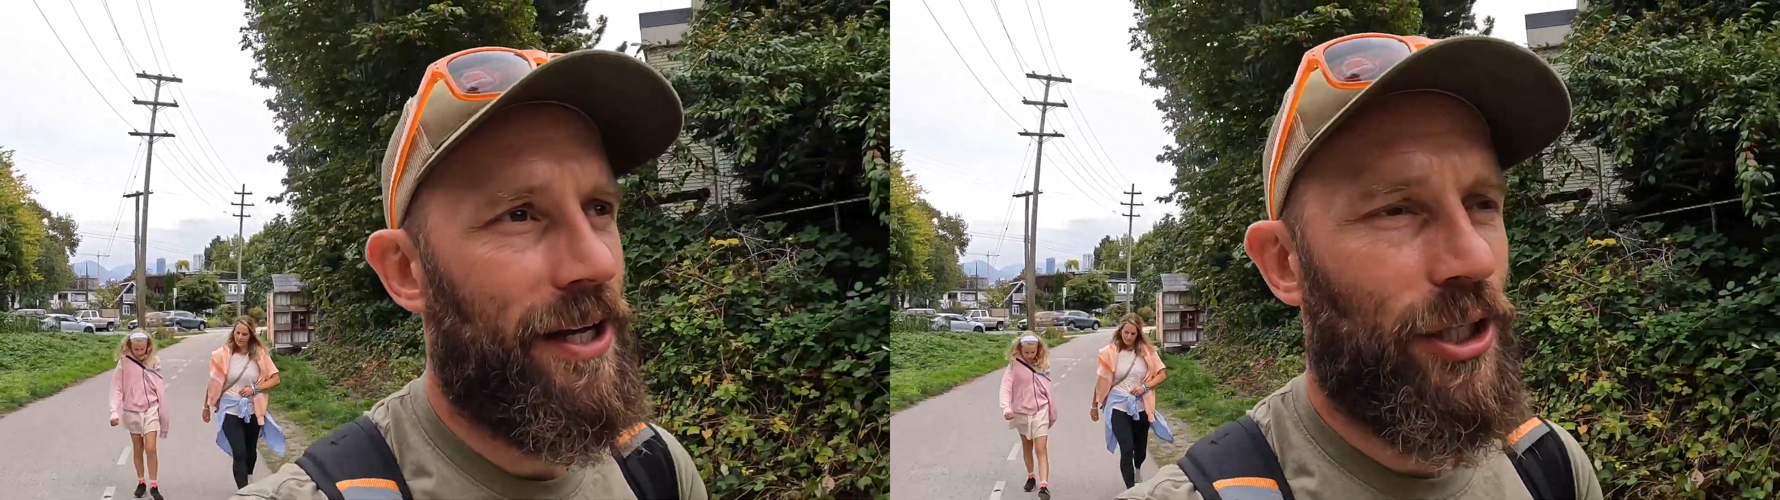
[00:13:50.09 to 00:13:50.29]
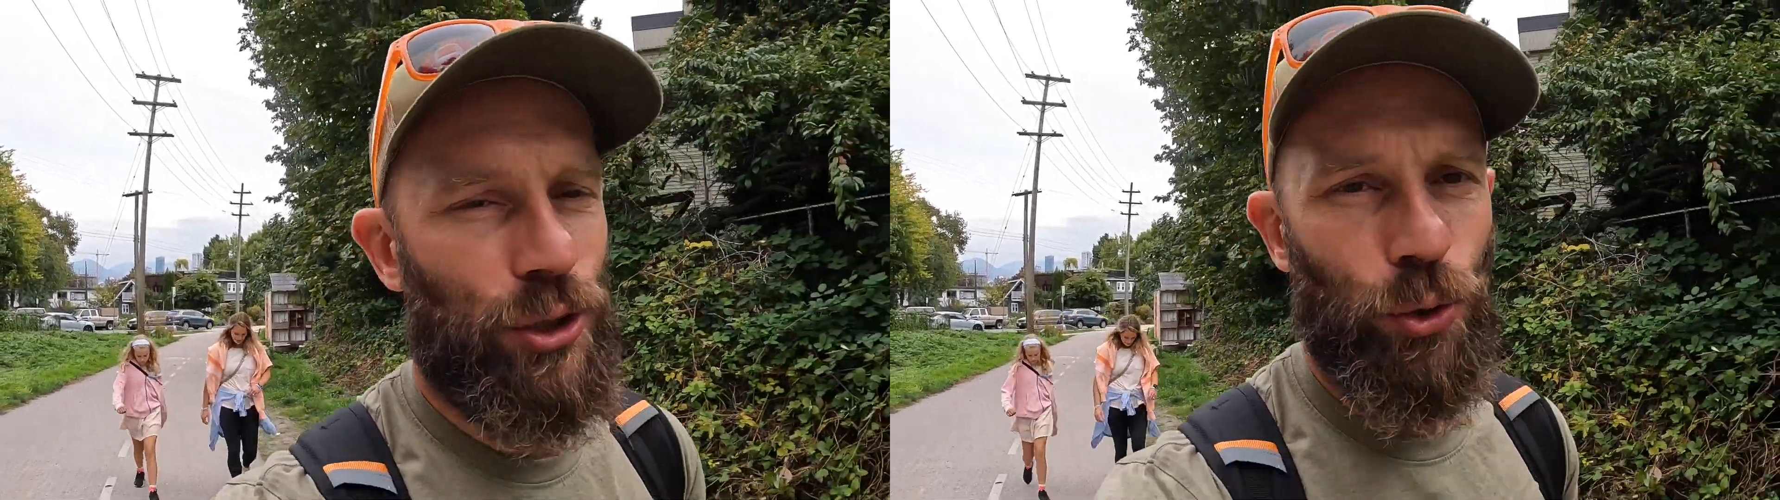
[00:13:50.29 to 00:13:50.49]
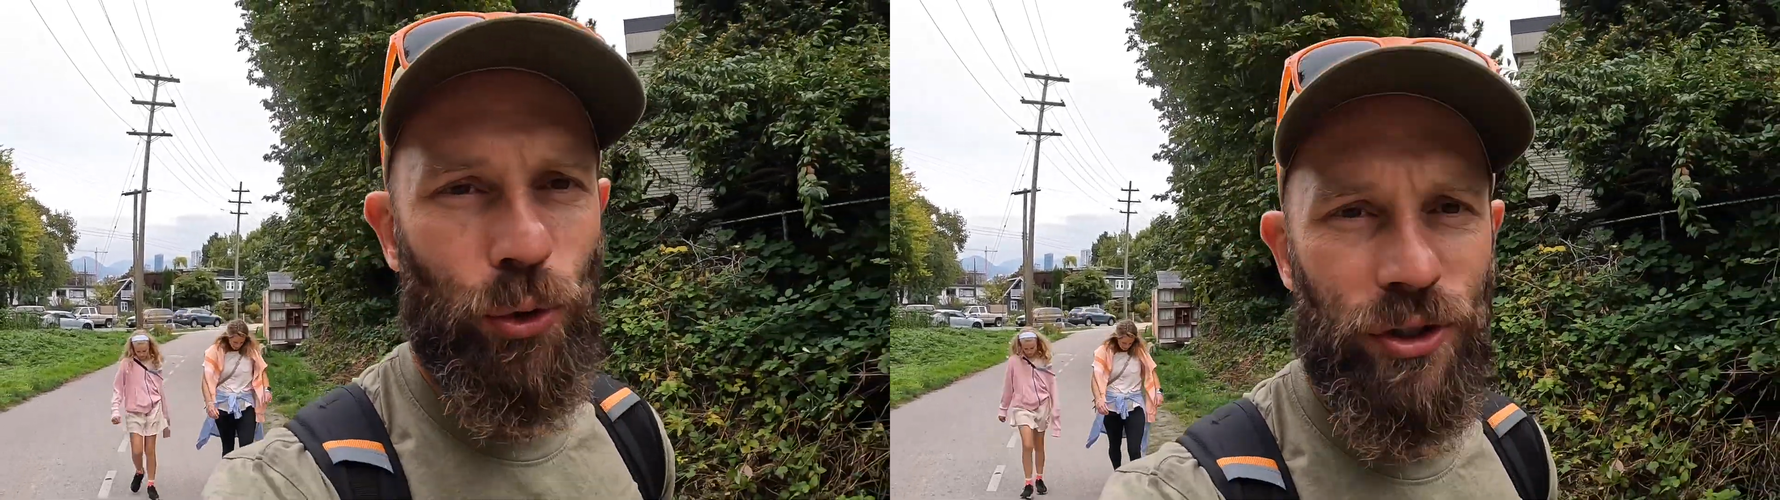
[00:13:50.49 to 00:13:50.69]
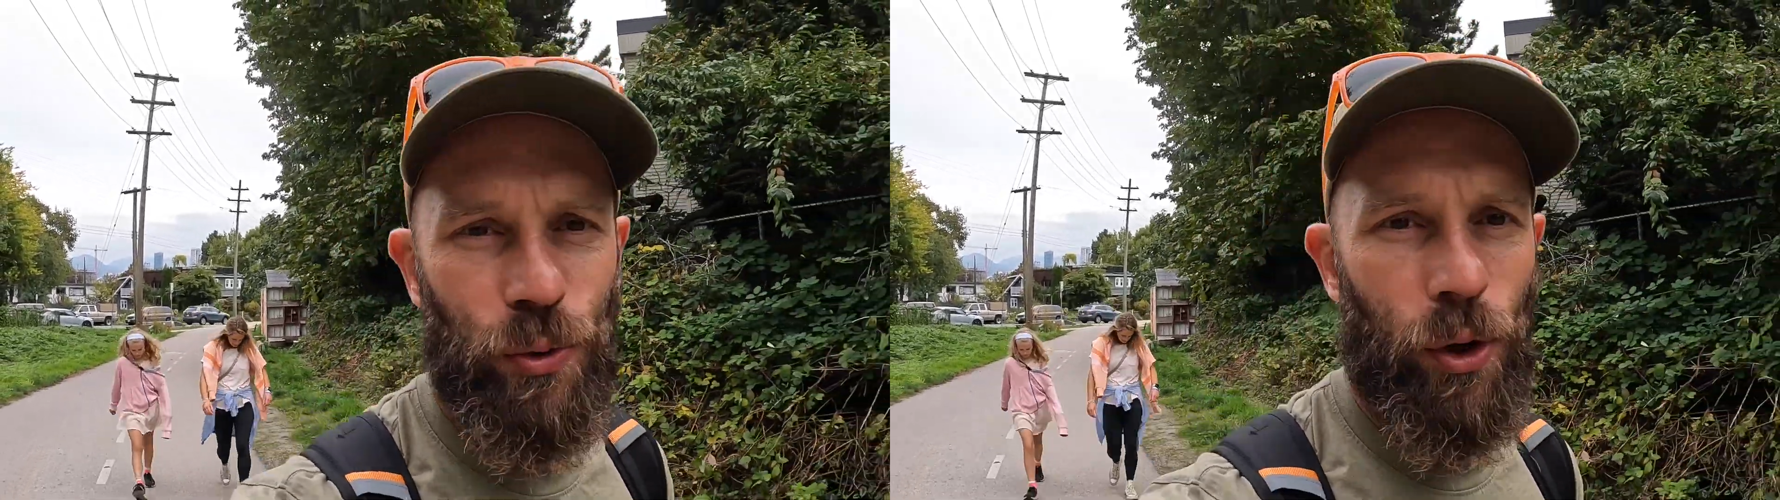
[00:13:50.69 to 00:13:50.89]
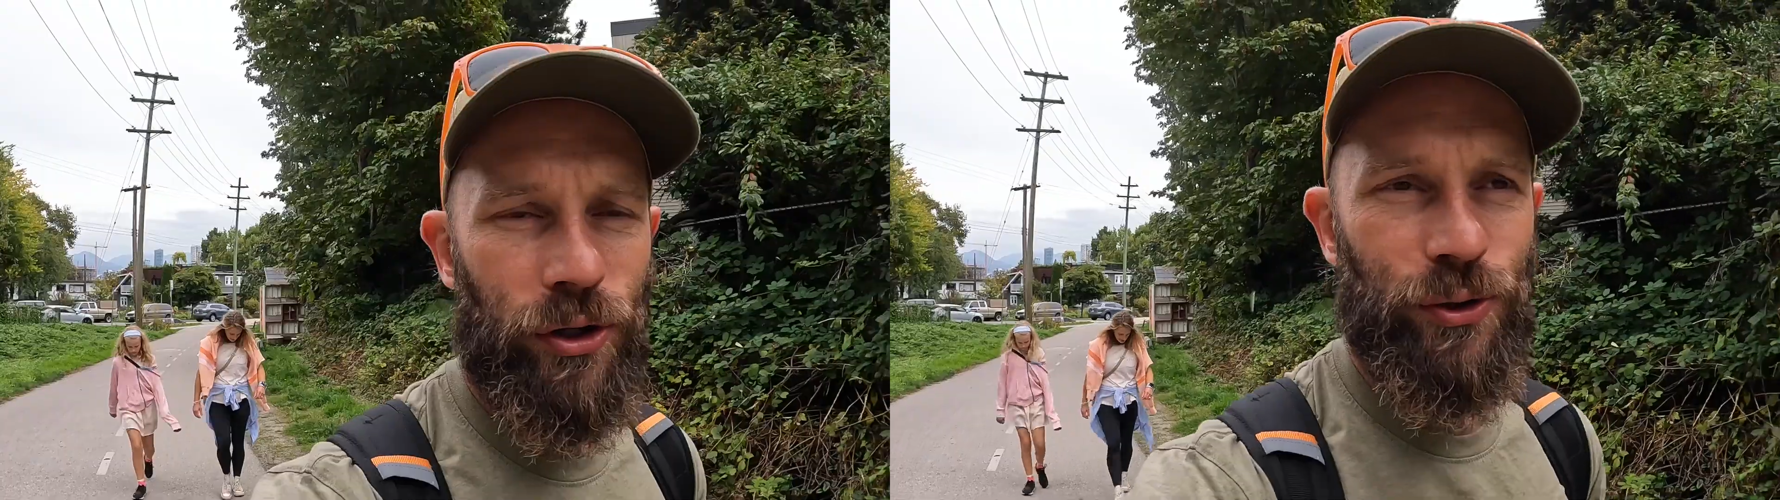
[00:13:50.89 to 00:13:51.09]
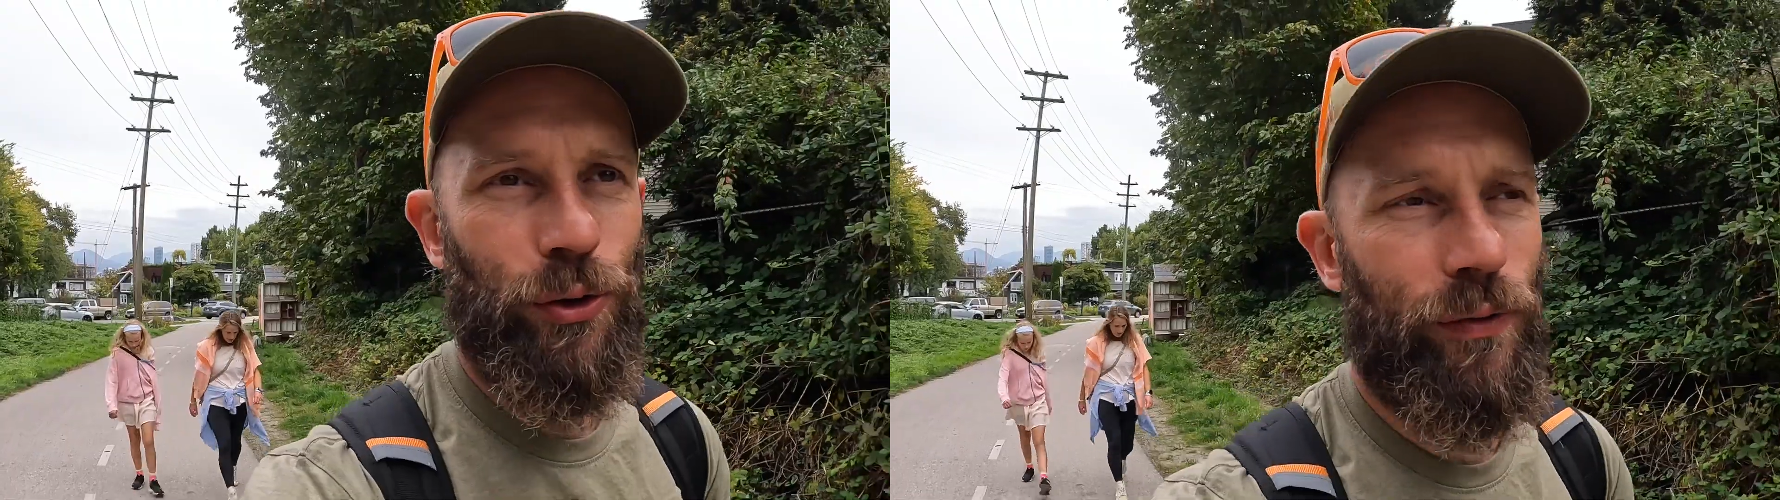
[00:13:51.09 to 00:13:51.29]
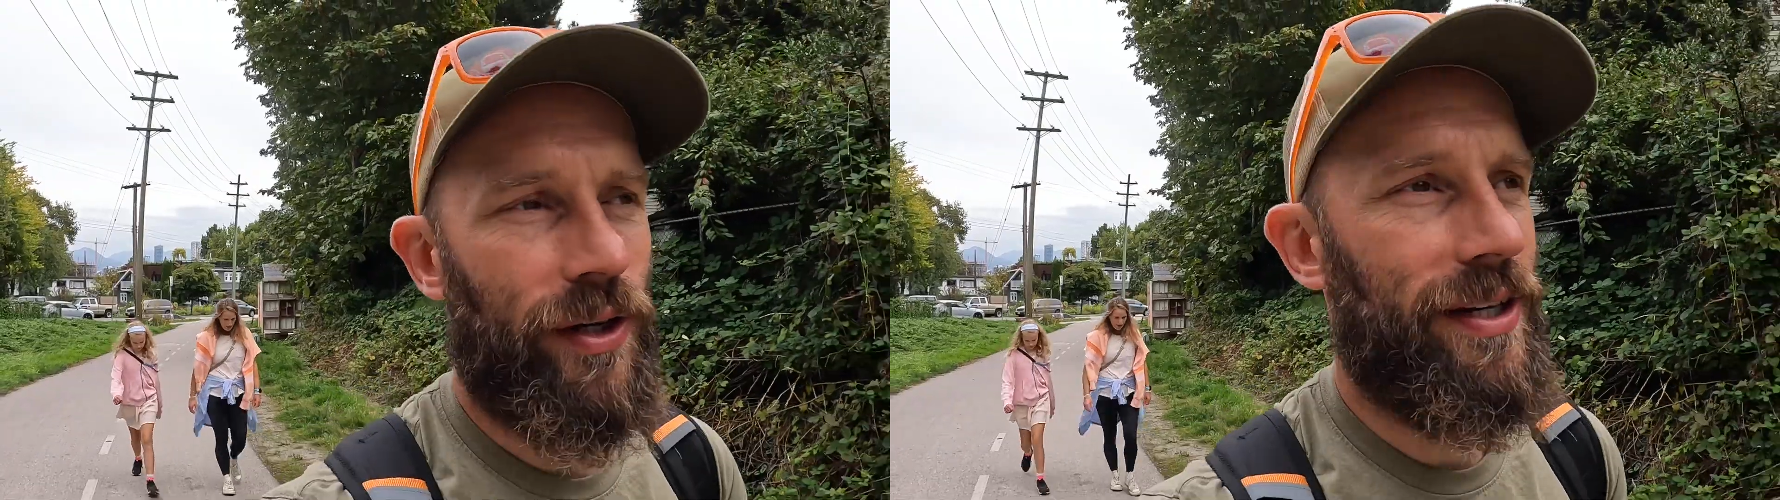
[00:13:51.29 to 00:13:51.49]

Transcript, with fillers: storage wars over